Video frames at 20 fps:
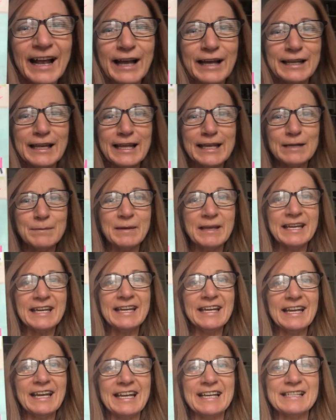
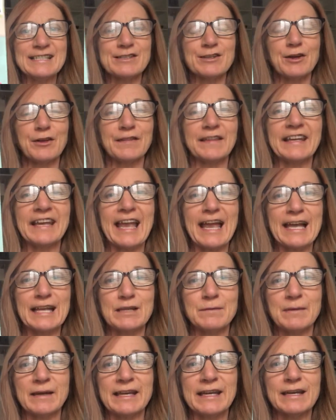Anemone is not the
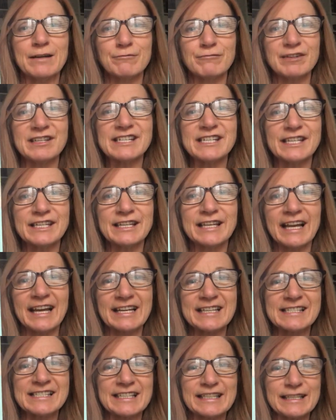enemy, written
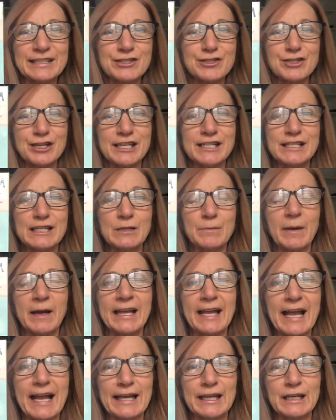and illustrated
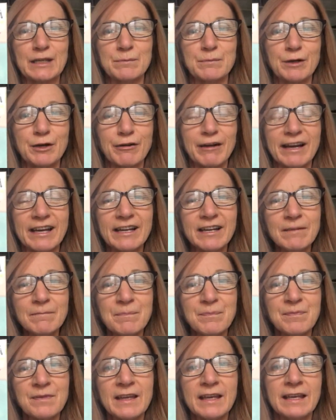by Anna McGregor.
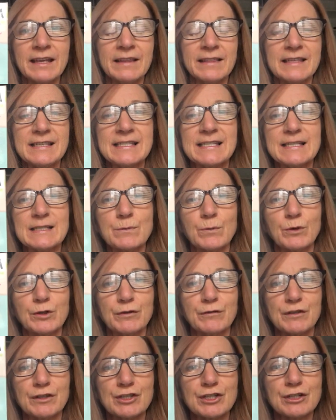This is one
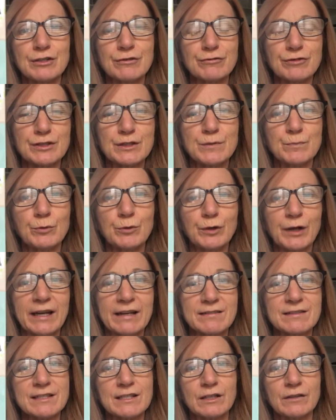of the Children's Book
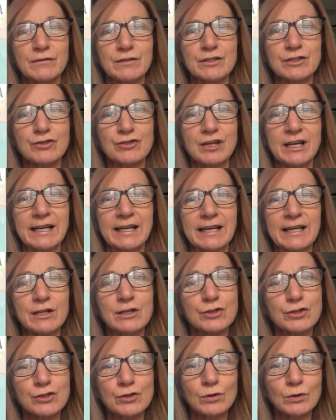Council of Australia
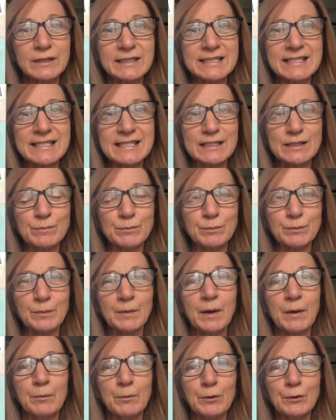shortlisted
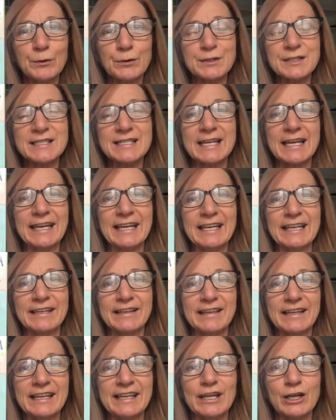books in
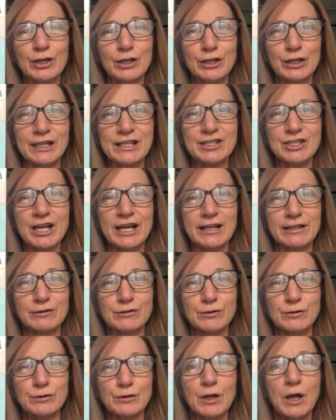the early
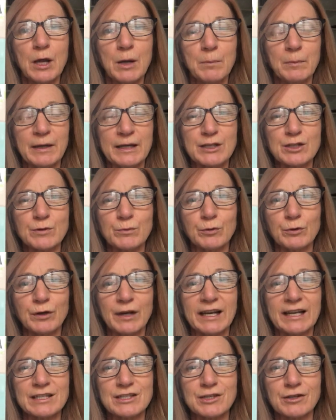childhood picture book
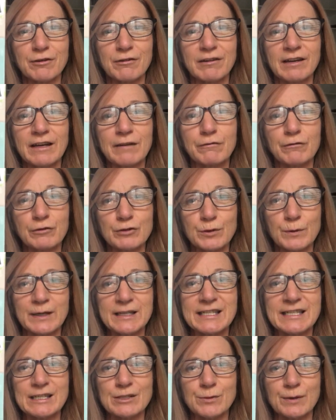category for
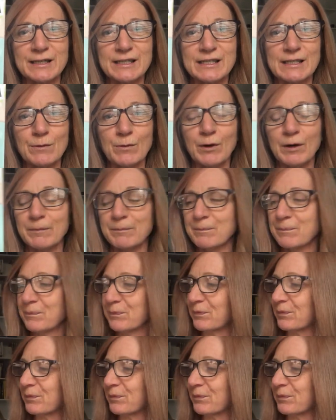2021.